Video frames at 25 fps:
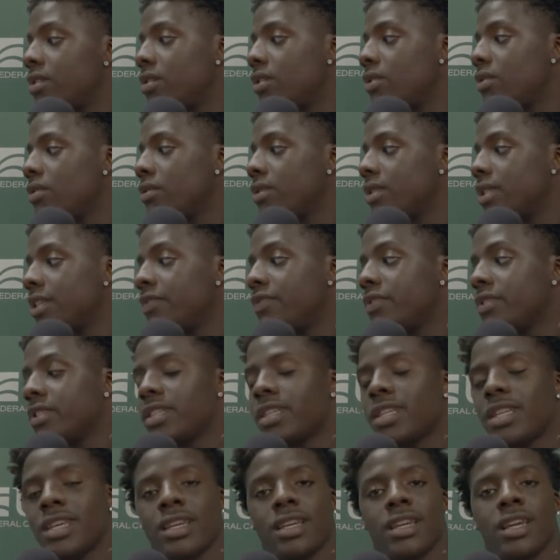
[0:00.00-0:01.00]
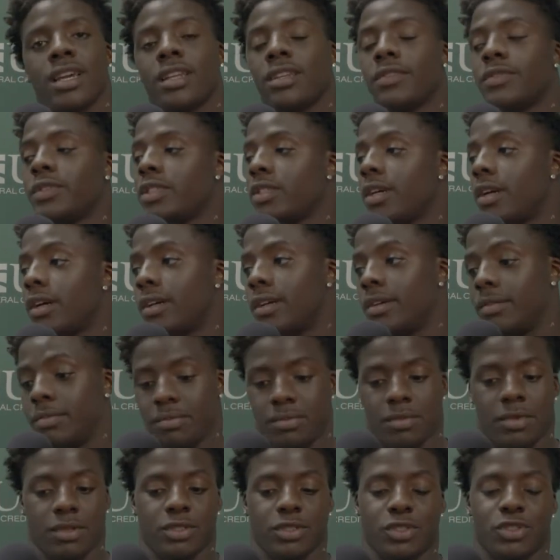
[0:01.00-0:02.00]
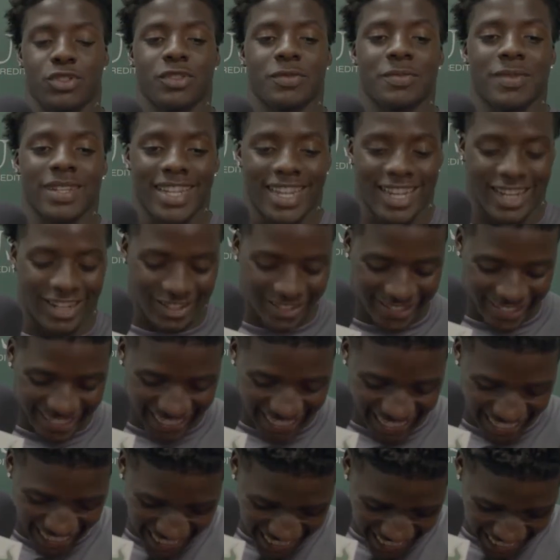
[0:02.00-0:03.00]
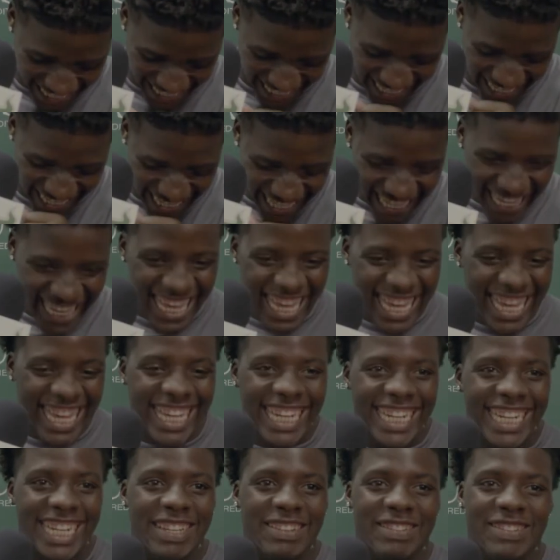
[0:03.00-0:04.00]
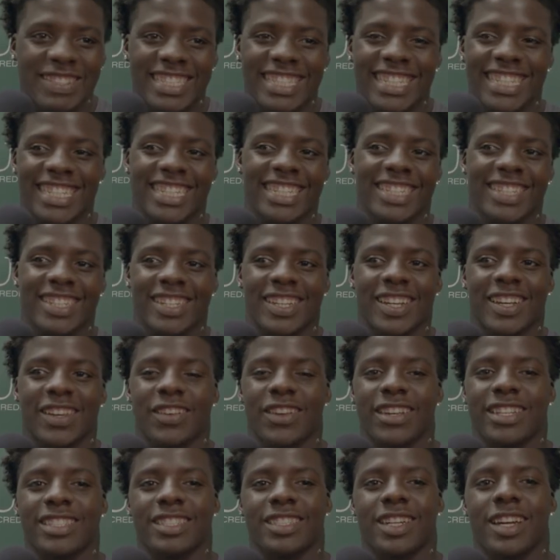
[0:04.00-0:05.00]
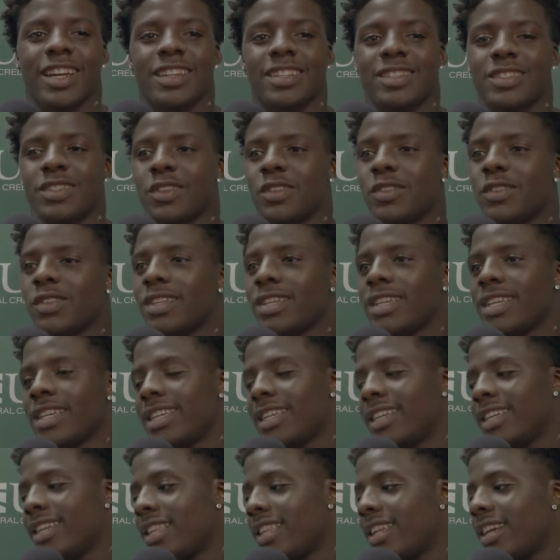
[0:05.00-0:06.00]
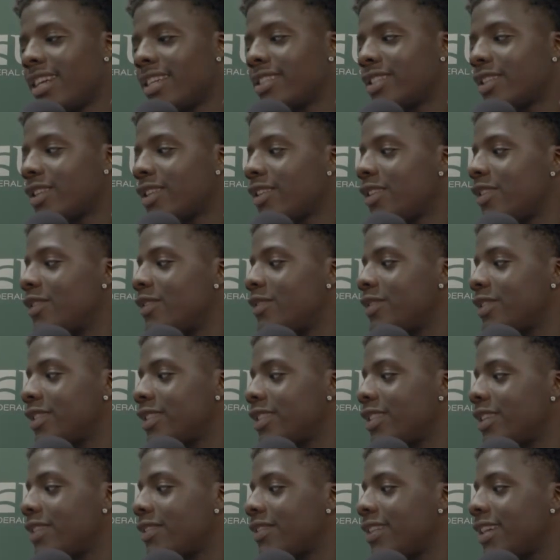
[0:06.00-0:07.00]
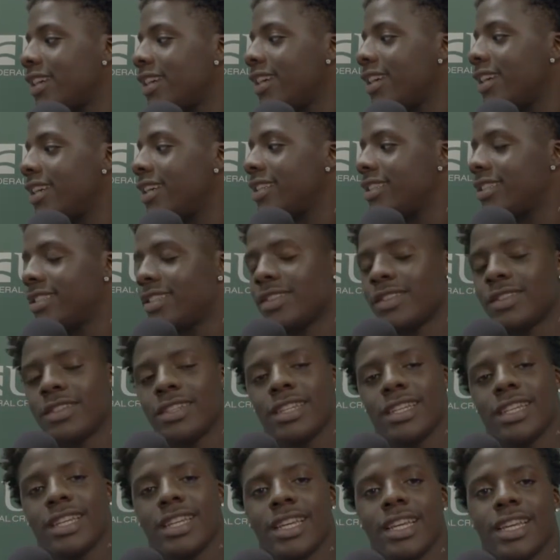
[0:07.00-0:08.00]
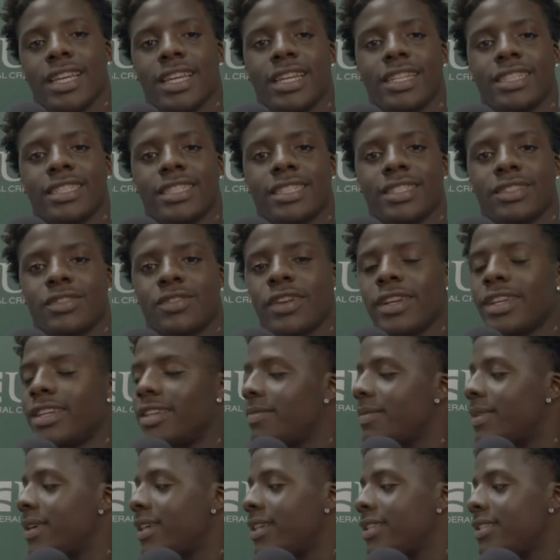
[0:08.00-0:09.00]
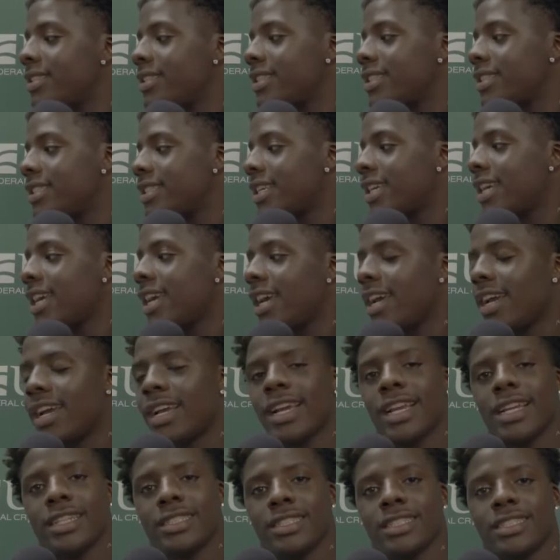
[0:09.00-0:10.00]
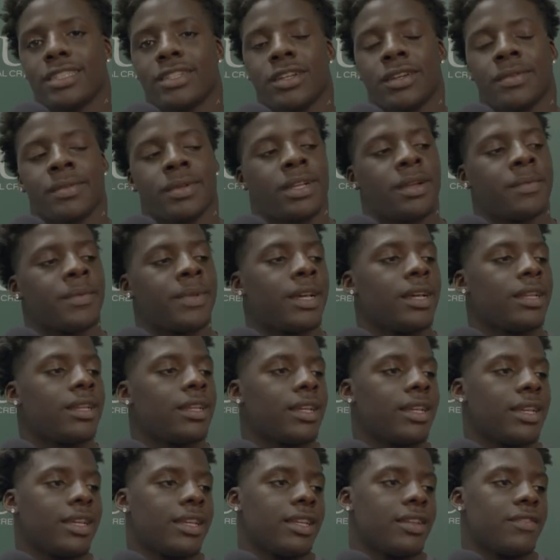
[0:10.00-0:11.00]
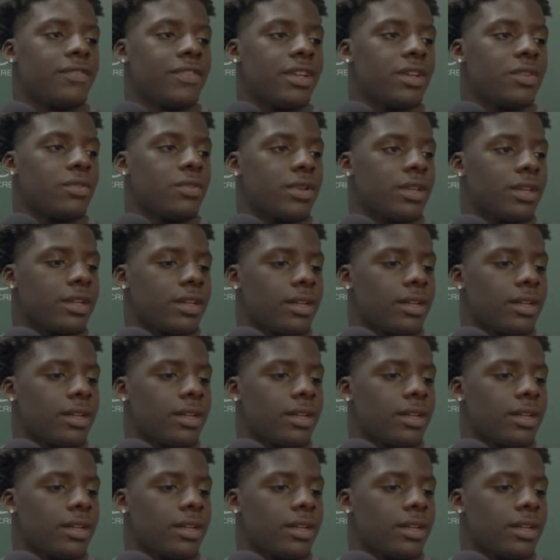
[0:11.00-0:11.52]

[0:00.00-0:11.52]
You know, defense did a hell of a excuse my language. Defense did a great job, you know, getting a lot of turnovers and stuff like that. You know, it's just great, man. Just coming out there and getting a victory.